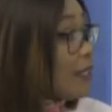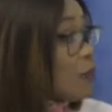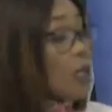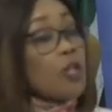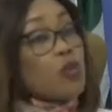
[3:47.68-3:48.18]

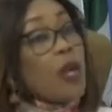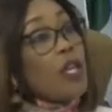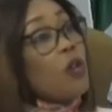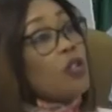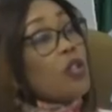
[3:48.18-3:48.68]
Because
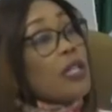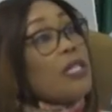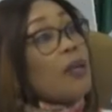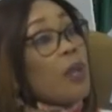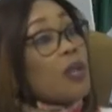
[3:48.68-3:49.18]
when you're
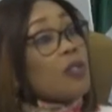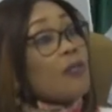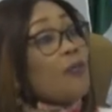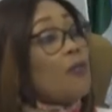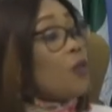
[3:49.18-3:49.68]
talking about
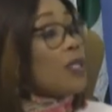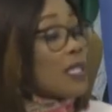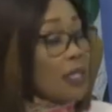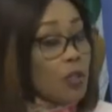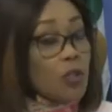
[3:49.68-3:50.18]

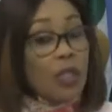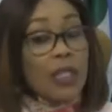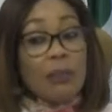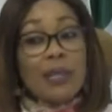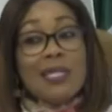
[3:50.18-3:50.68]
voting, you're
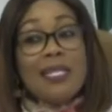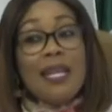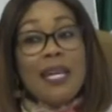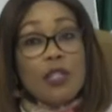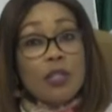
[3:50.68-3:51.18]
talking about
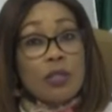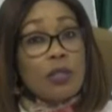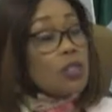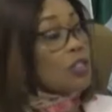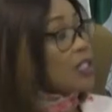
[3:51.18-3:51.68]

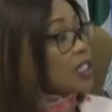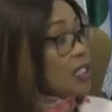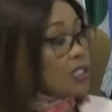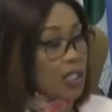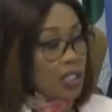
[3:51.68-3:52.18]
elections, just
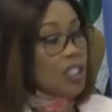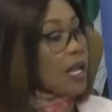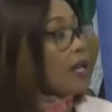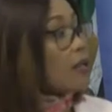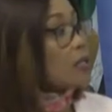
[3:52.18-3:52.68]

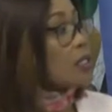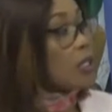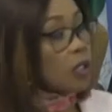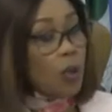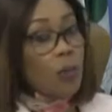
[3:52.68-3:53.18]
check out
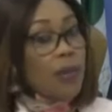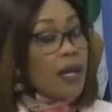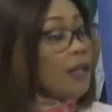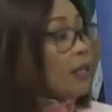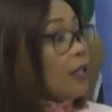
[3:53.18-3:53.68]
the
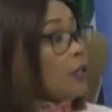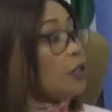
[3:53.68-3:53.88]
number on